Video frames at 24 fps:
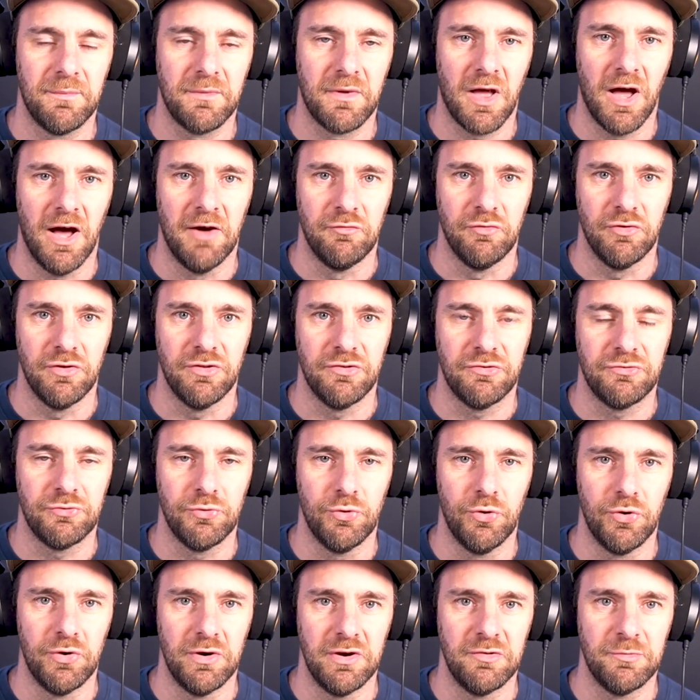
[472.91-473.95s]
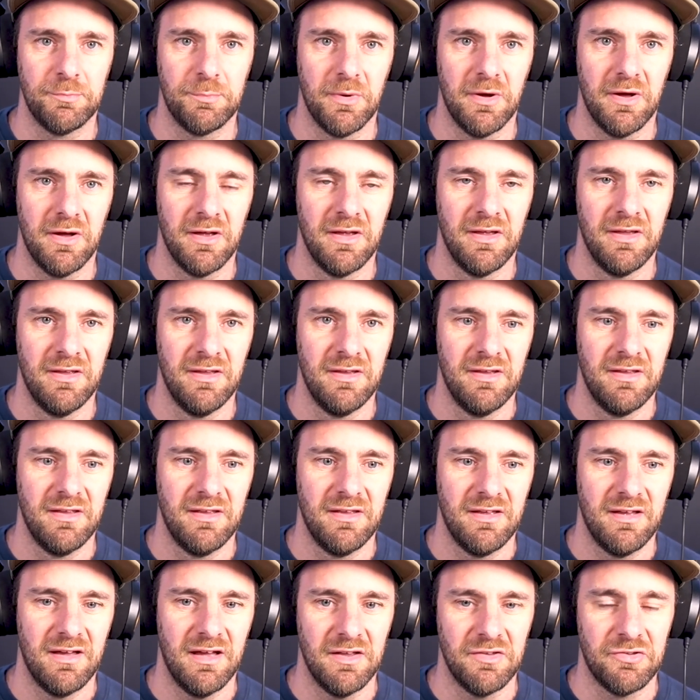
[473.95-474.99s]
cover the stories, but
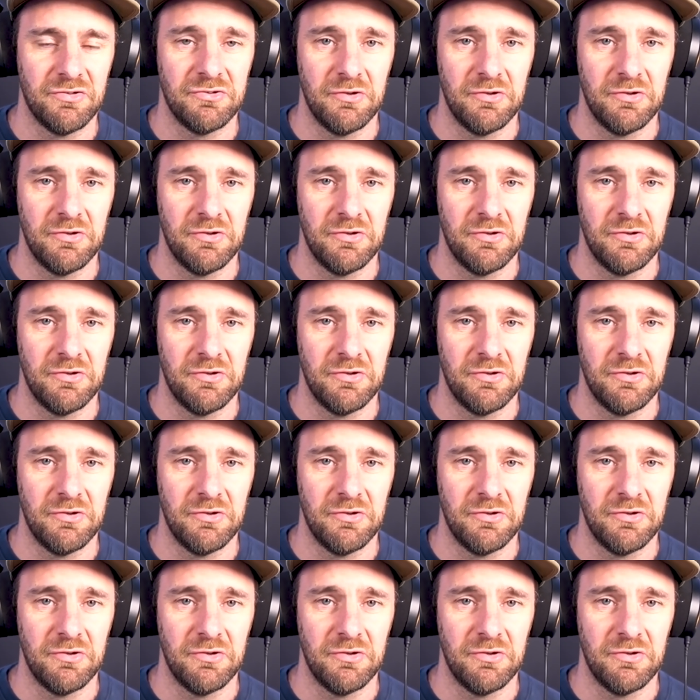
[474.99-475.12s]
at